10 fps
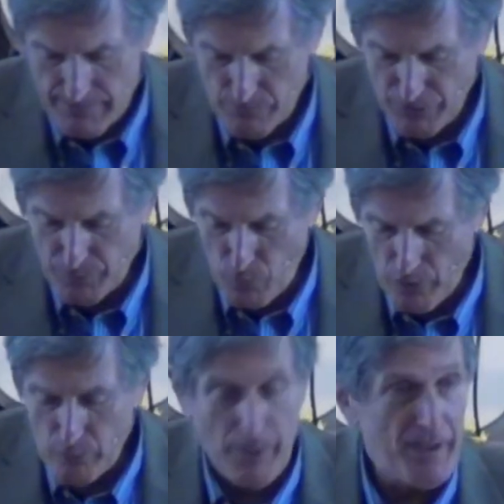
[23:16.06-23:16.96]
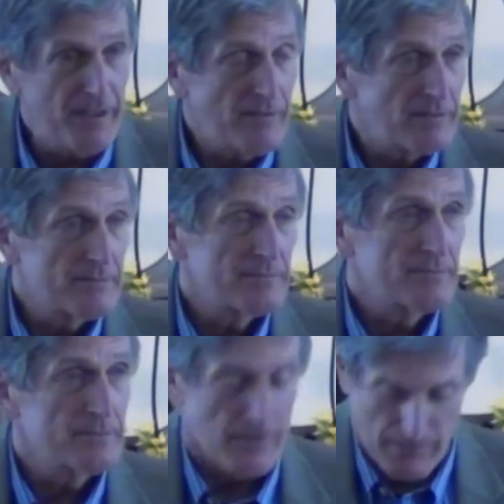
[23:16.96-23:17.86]
What's more, women
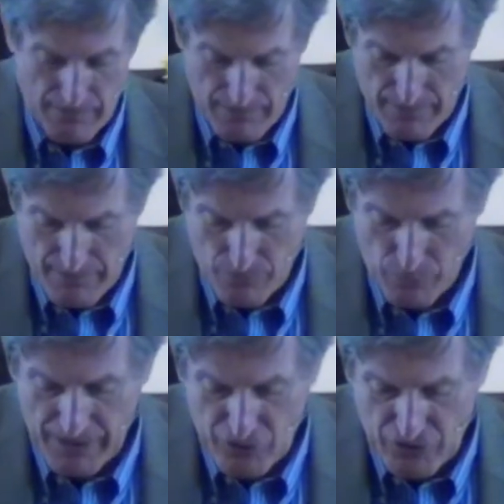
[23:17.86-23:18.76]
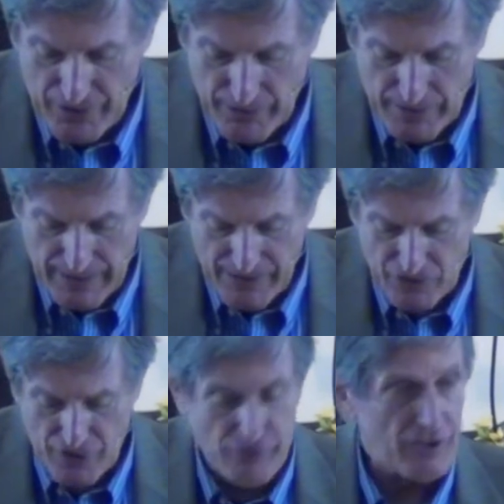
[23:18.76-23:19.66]
were considered less
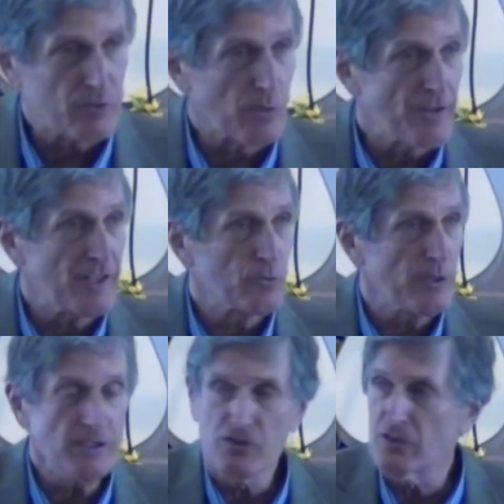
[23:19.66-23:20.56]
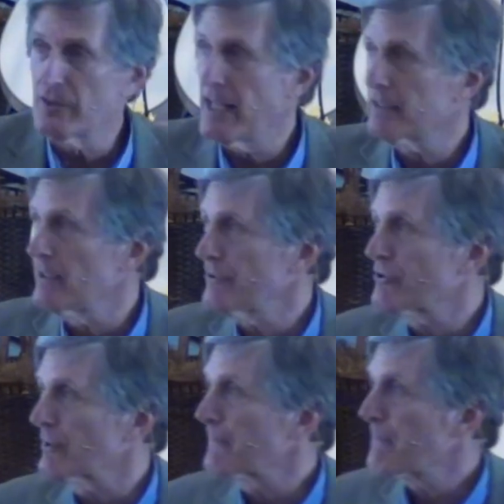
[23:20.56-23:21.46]
than trustworthy as witnesses in that
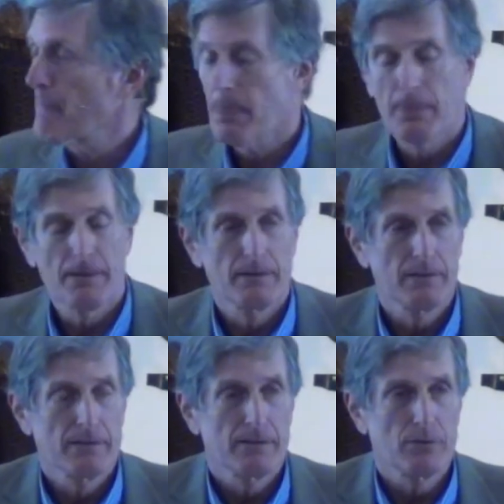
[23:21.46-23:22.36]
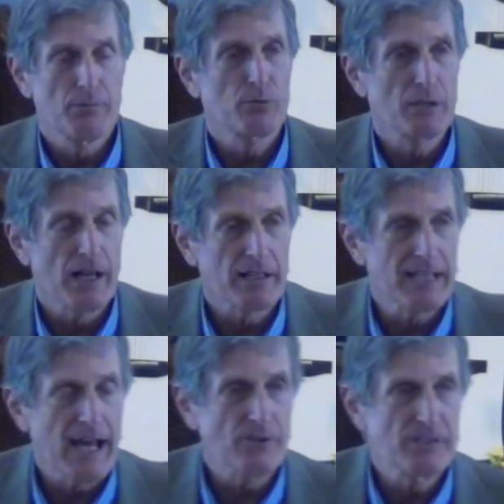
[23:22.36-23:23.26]
culture. Women were not
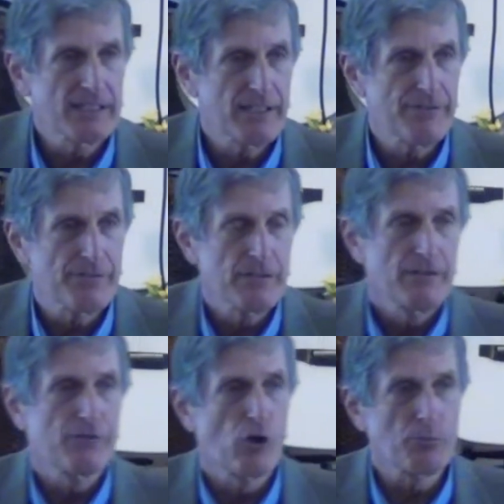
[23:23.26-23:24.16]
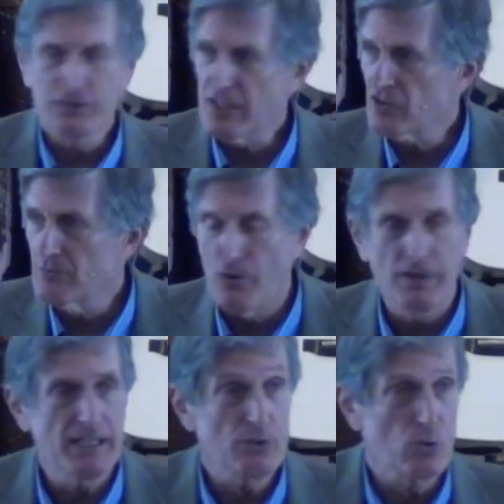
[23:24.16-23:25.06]
allowed to give formal
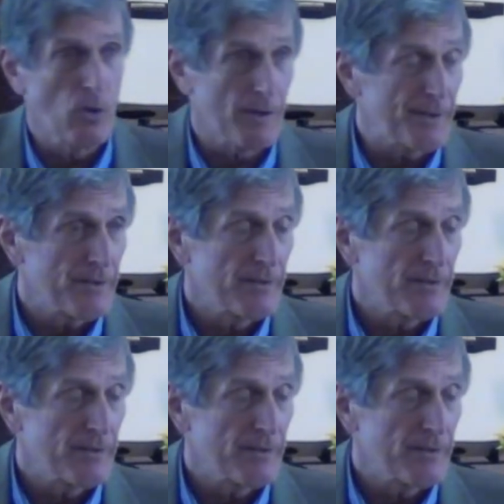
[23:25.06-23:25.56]
testimony in court